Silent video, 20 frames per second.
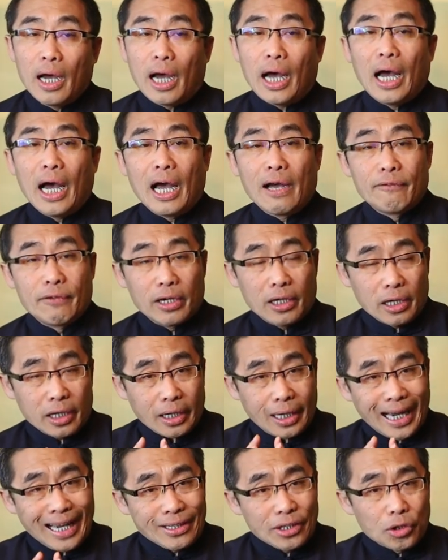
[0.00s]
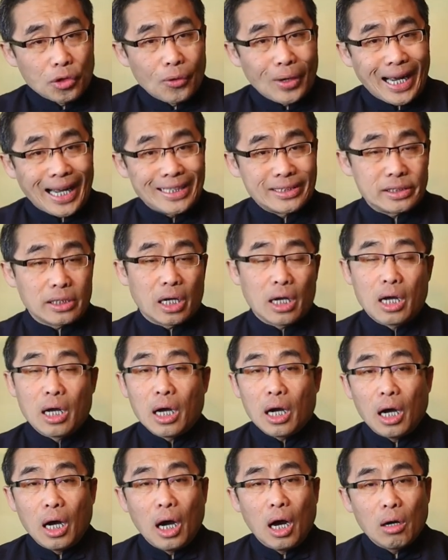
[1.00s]
I have categorized
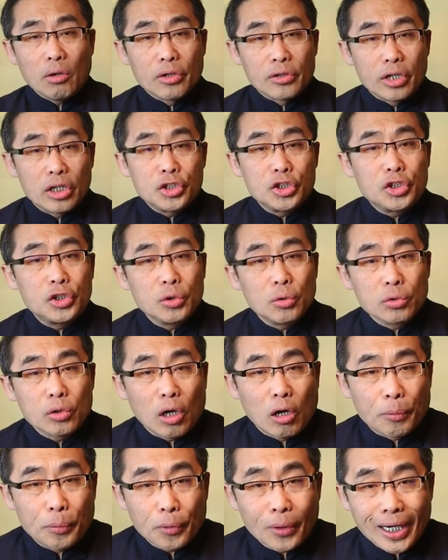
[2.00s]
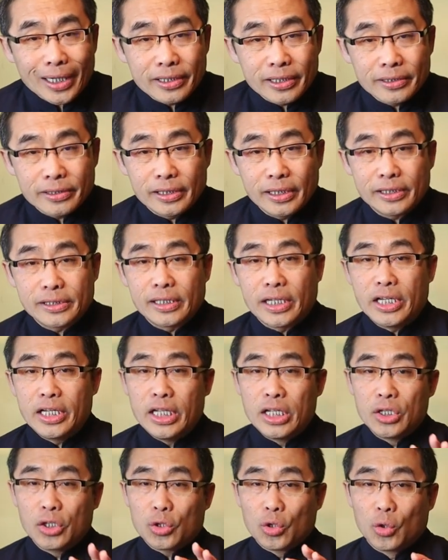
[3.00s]
all of the Xiu Dao practices
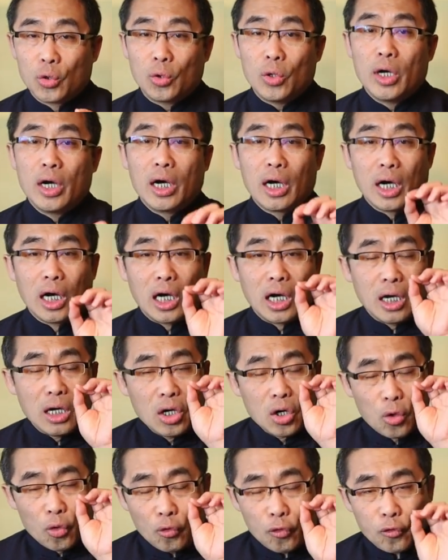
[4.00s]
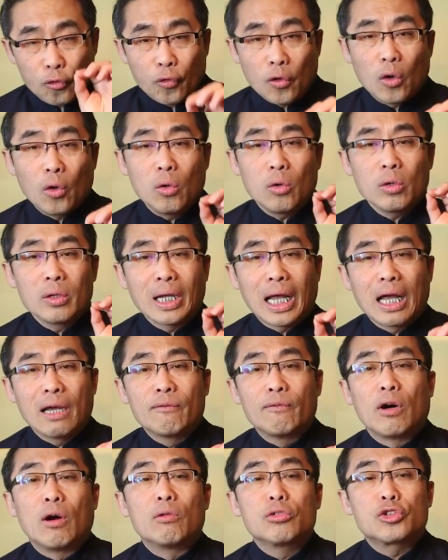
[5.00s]
into a
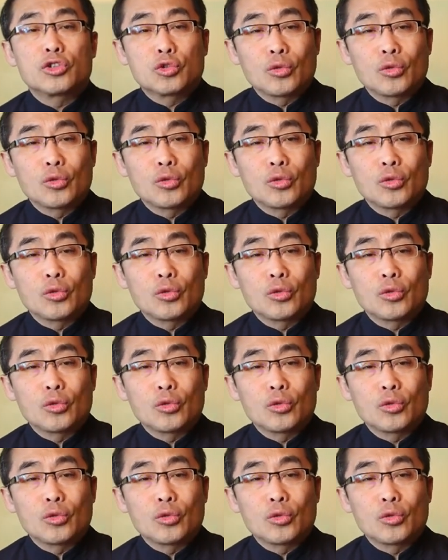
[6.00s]
four-level